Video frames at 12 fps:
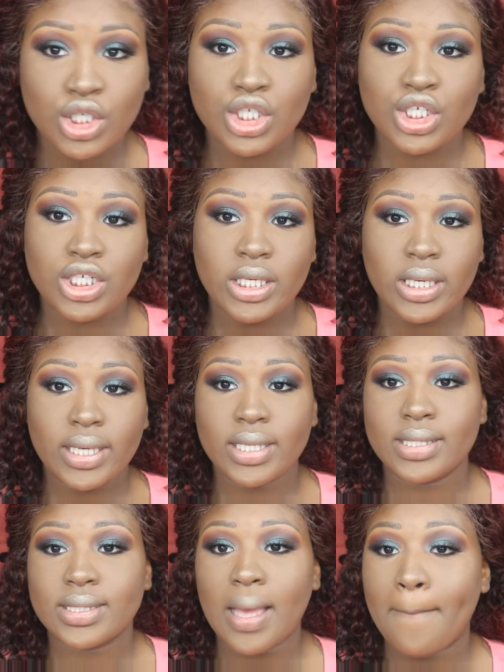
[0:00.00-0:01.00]
She
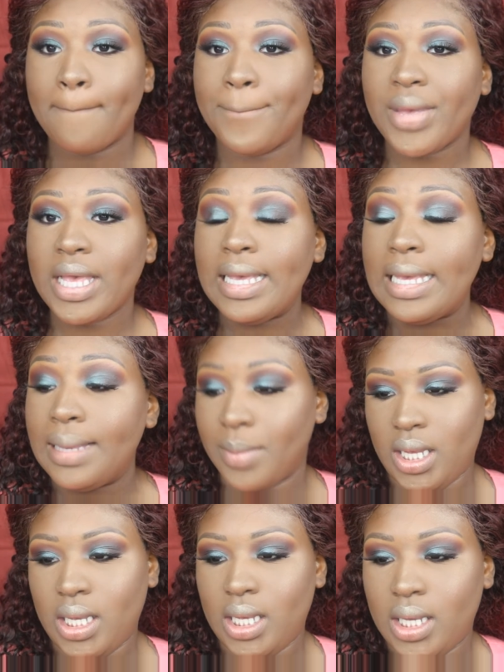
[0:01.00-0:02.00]
is
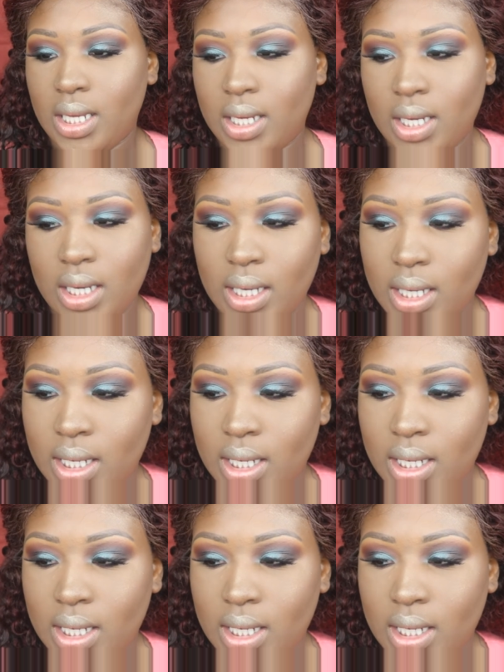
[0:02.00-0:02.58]
beaming.